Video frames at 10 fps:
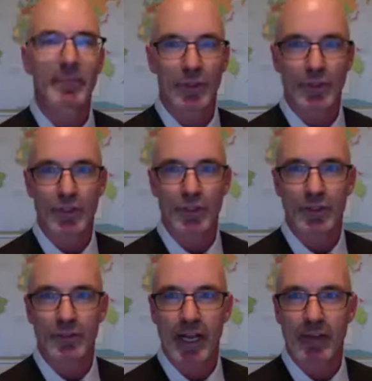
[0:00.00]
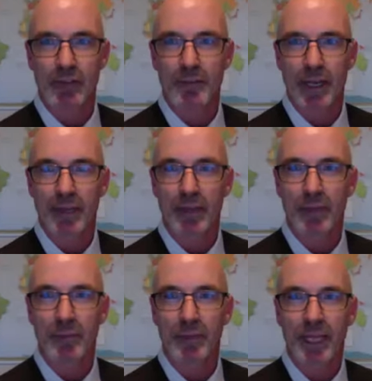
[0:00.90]
person you've ever met on
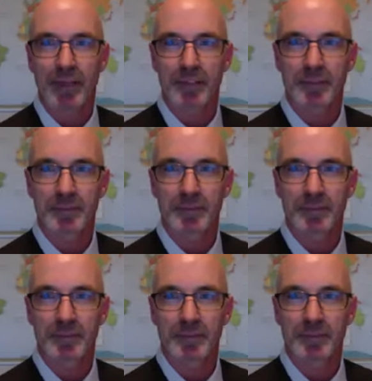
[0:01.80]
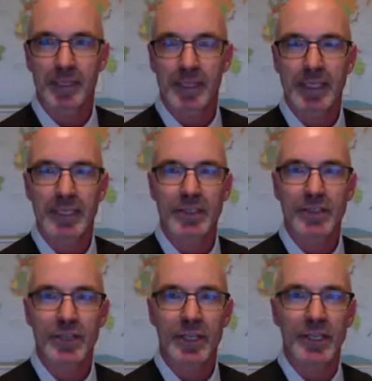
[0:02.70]
the planet.
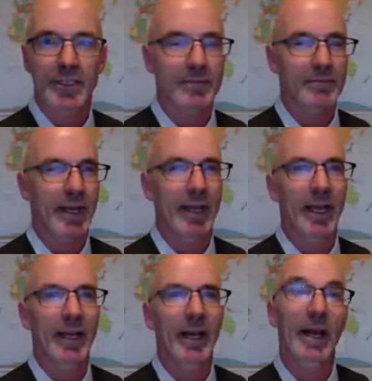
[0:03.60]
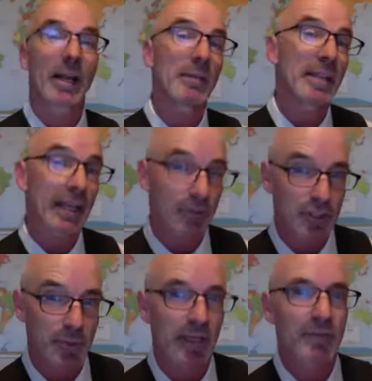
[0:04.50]
He's, he's and, and, and I mean that
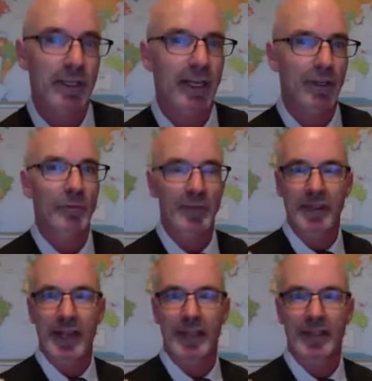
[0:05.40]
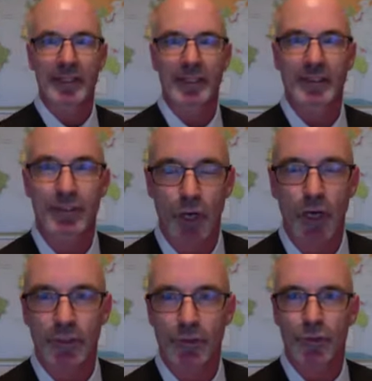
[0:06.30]
respectfully, I don't mean that in any
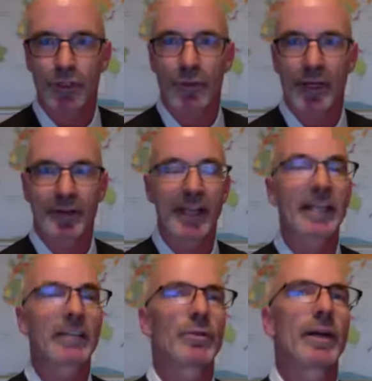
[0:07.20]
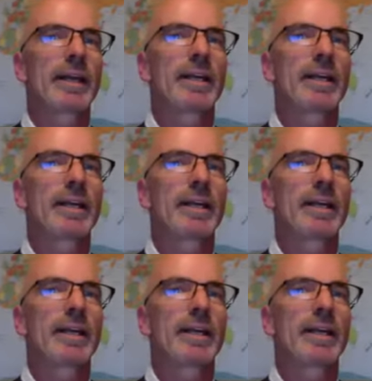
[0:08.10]
derogatory way or negative way.